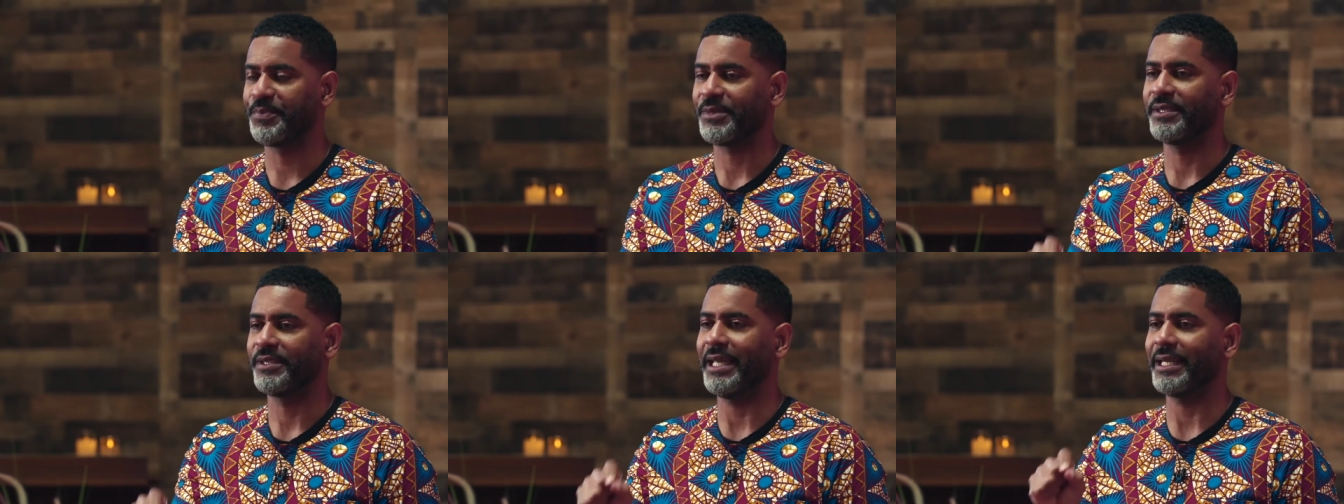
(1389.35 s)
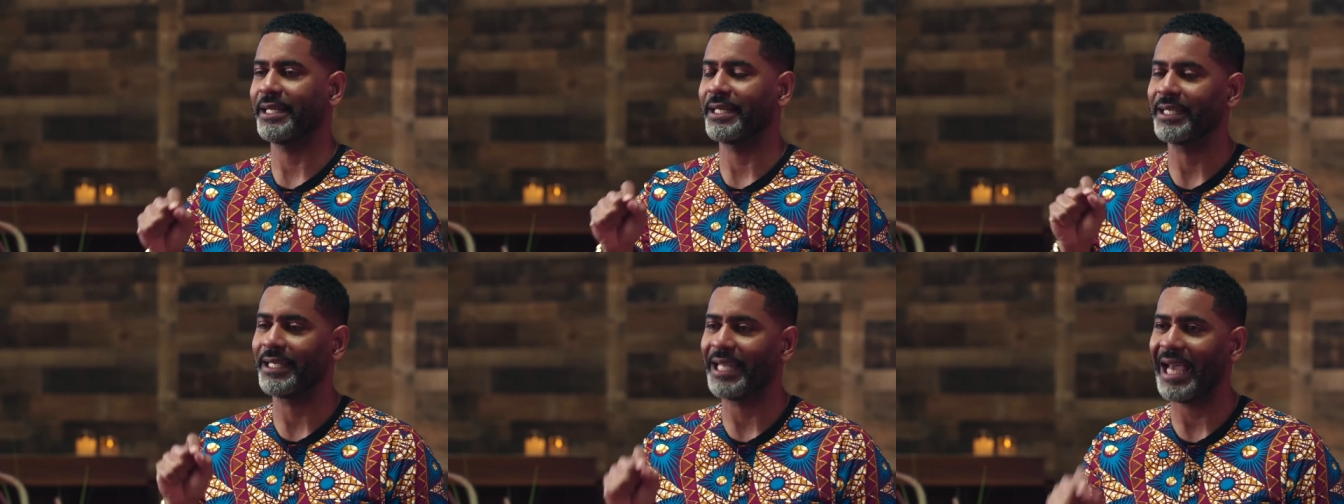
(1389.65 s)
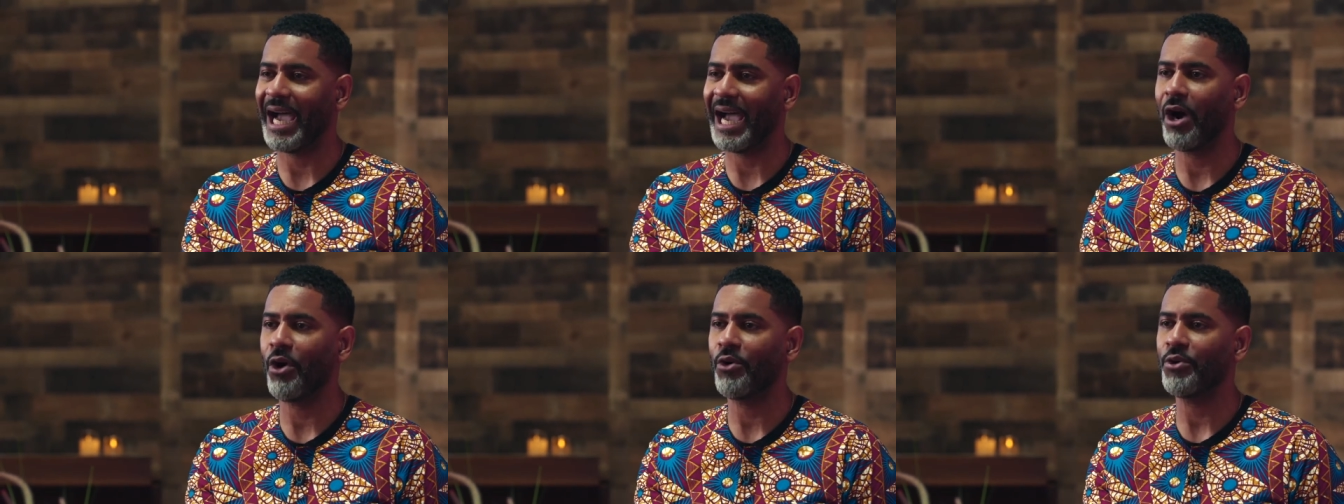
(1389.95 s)
that
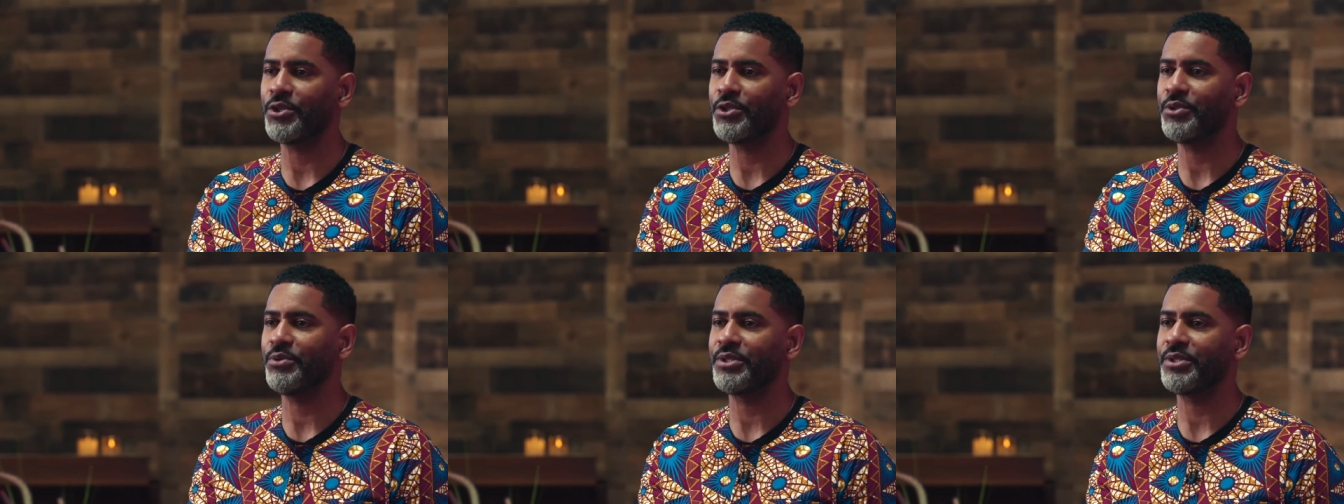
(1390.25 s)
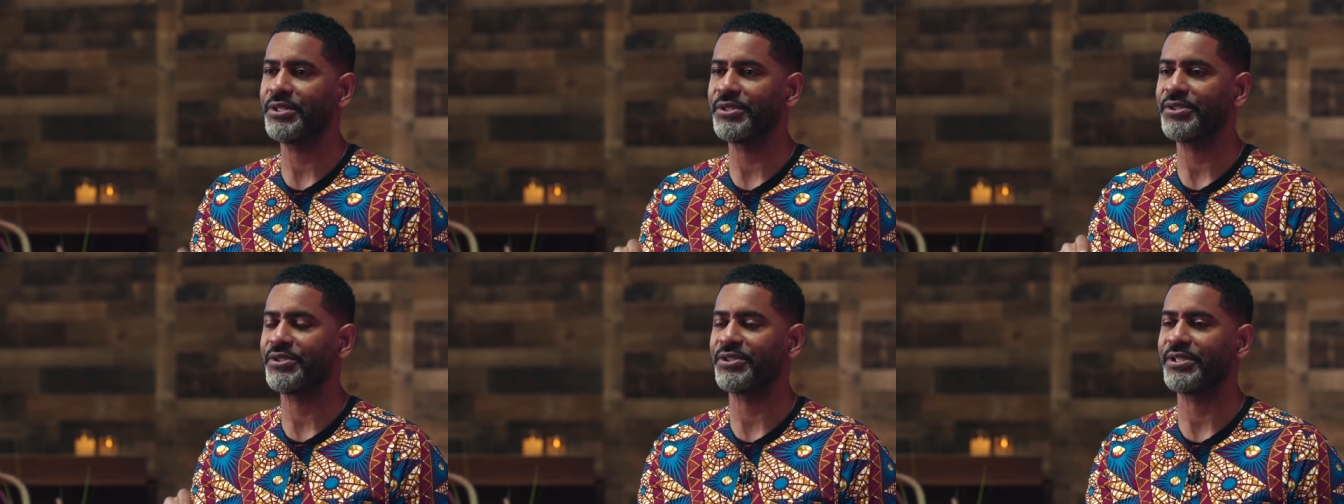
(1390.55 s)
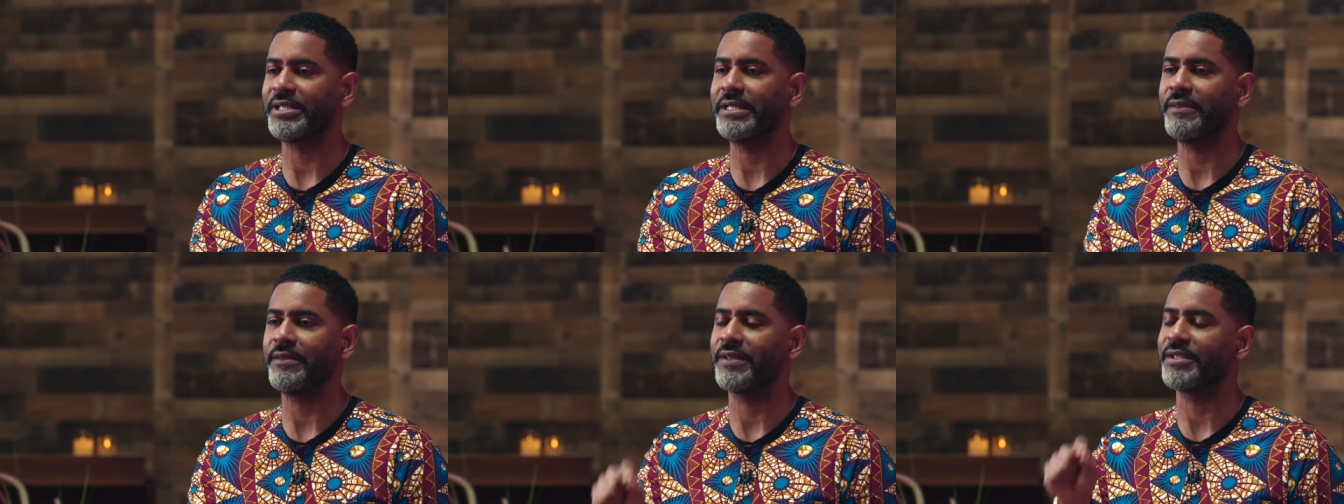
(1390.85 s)
allow you to
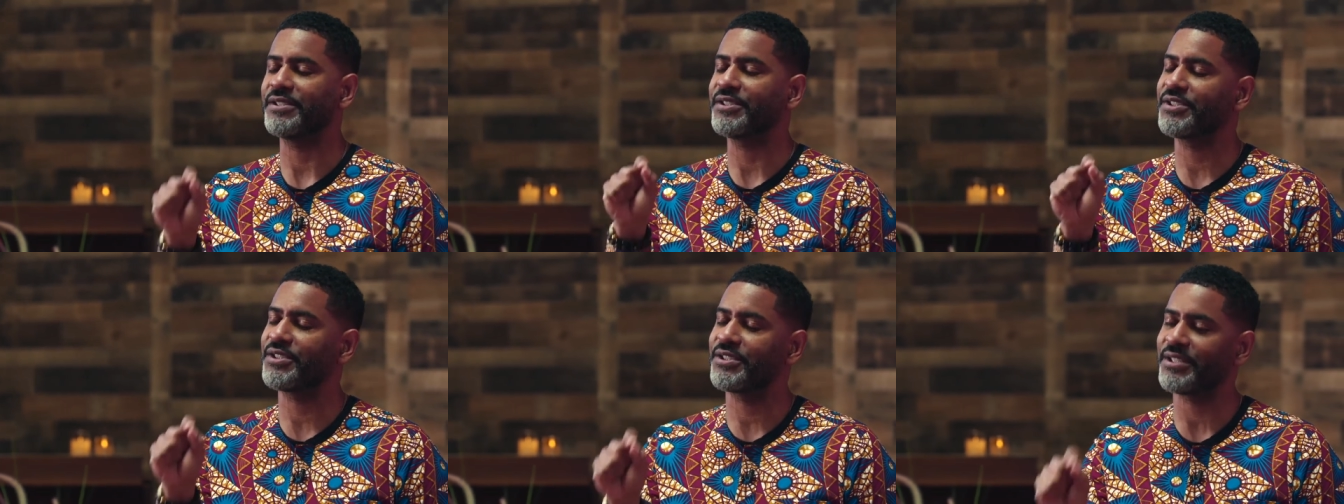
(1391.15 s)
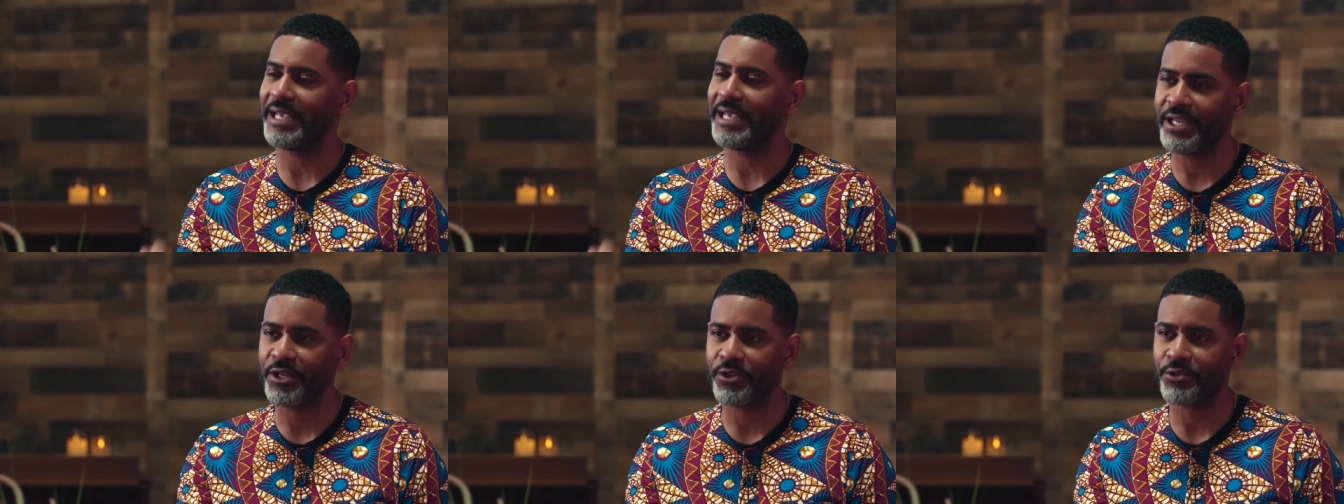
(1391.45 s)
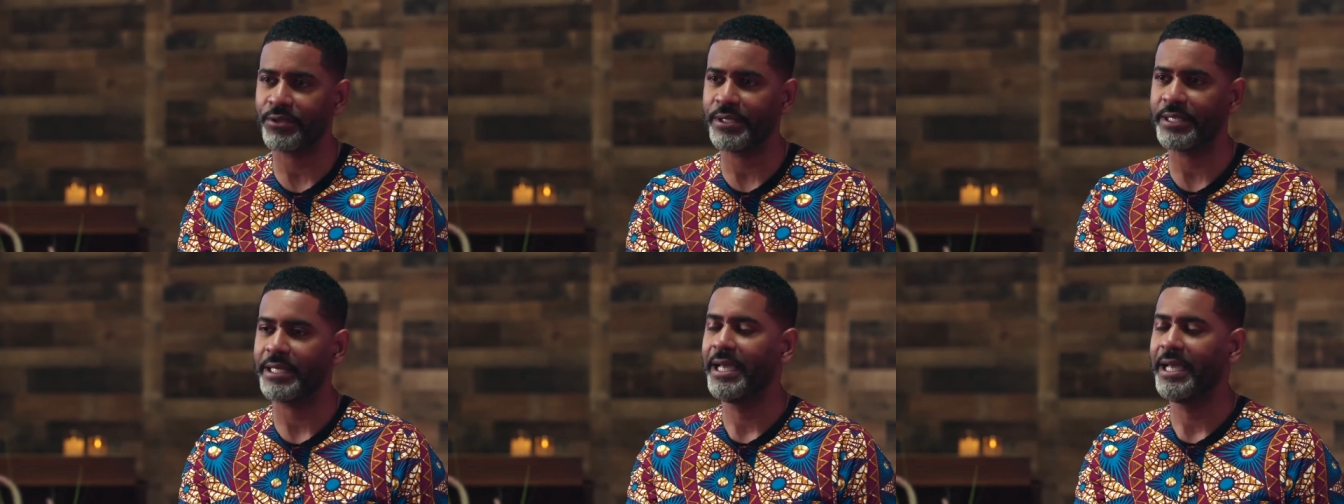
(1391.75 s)
see the
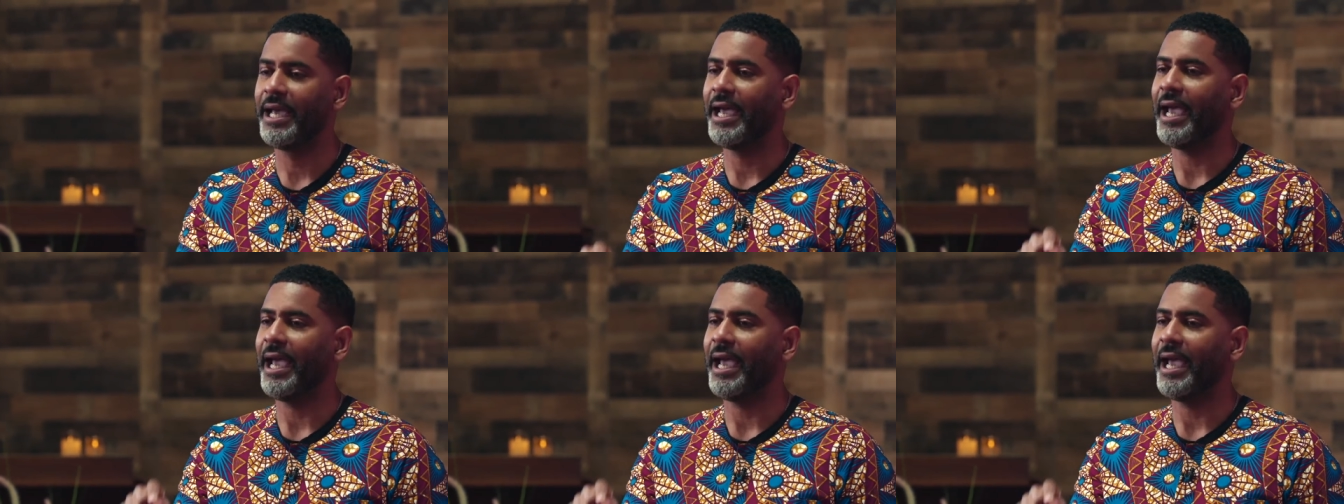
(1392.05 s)
sacred